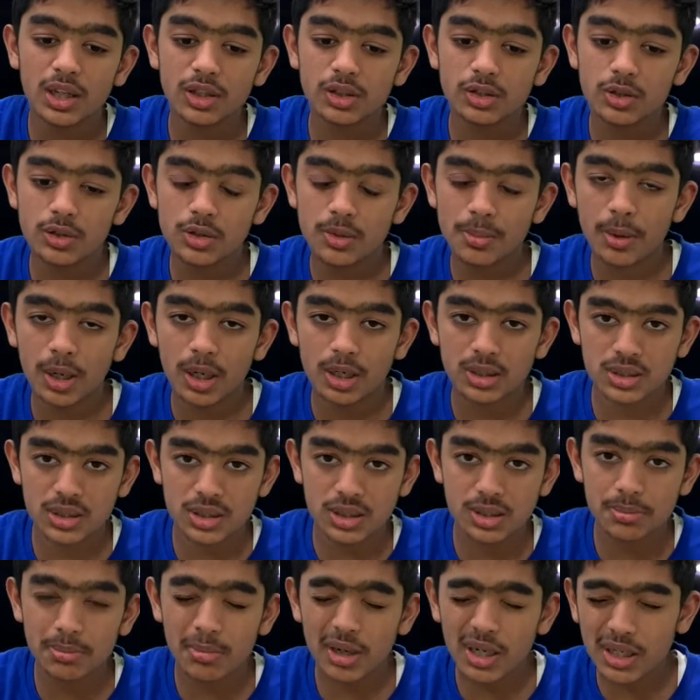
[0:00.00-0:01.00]
you deposit
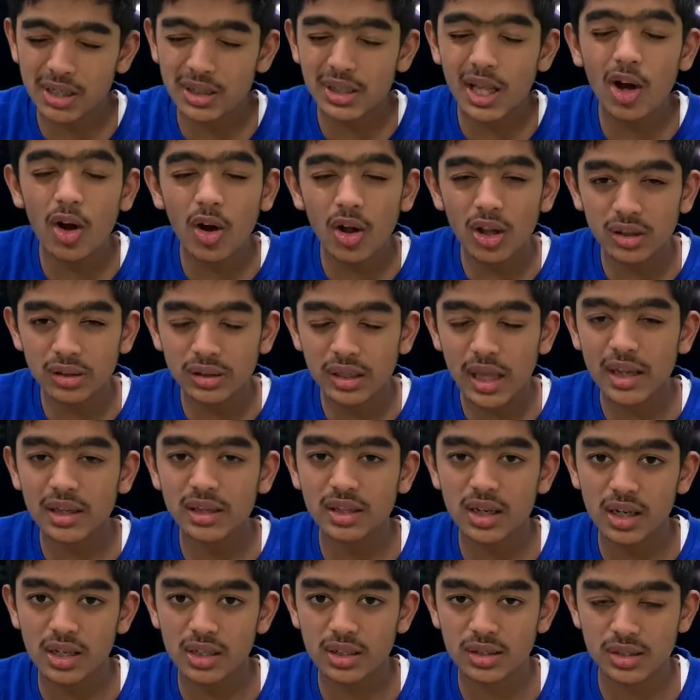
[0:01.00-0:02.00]
some money, all that
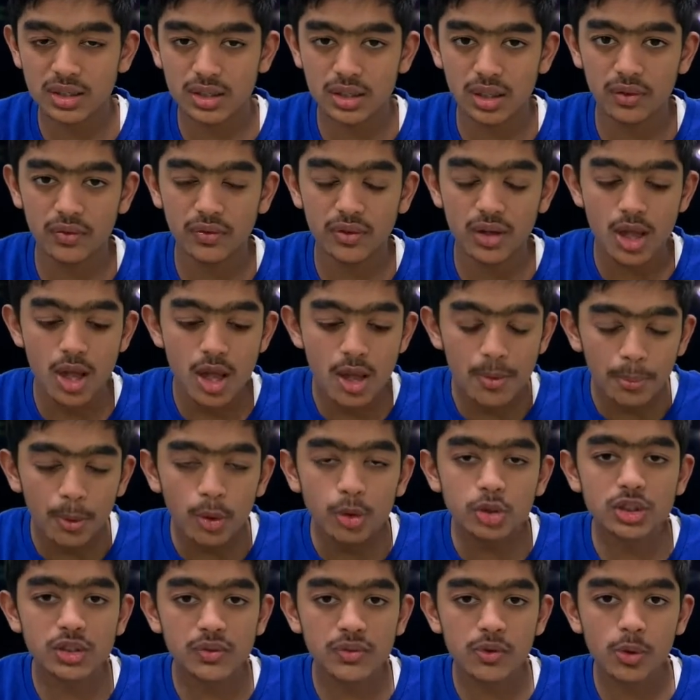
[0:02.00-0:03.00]
kind of stuff.
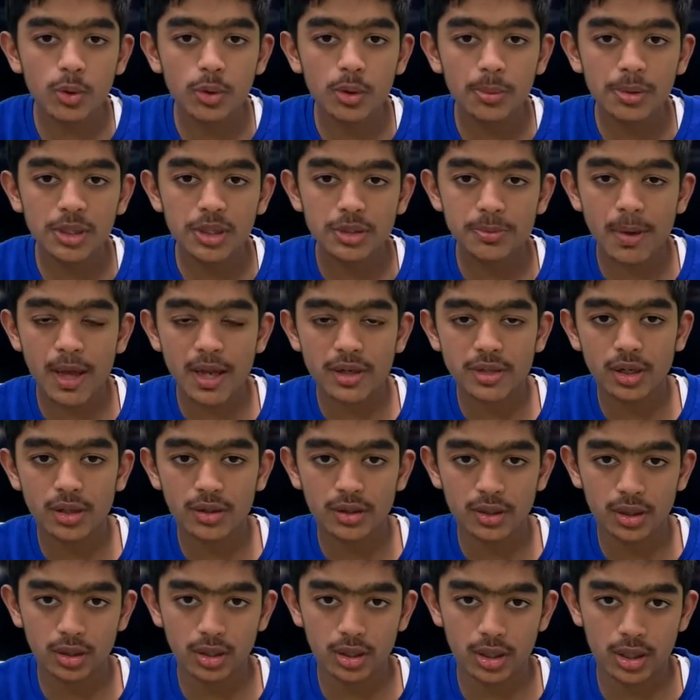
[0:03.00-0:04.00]
Most of it will be spent on
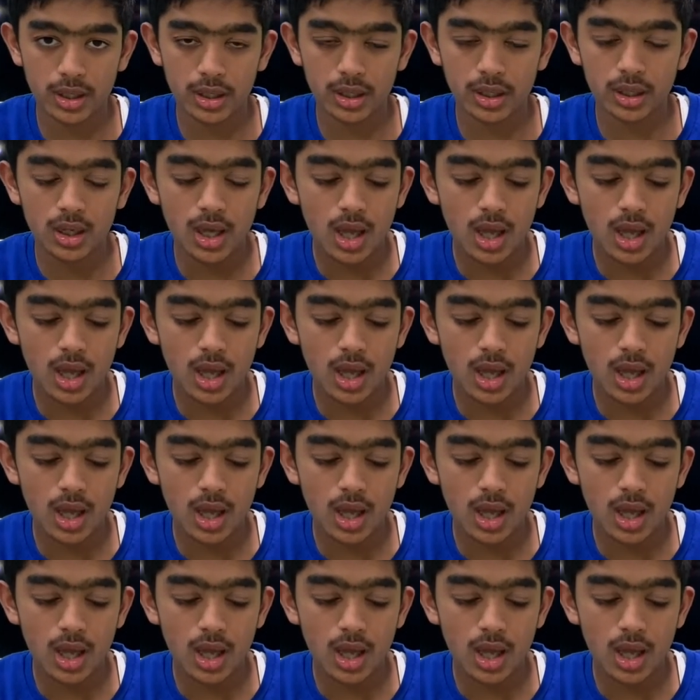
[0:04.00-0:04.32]
the learning.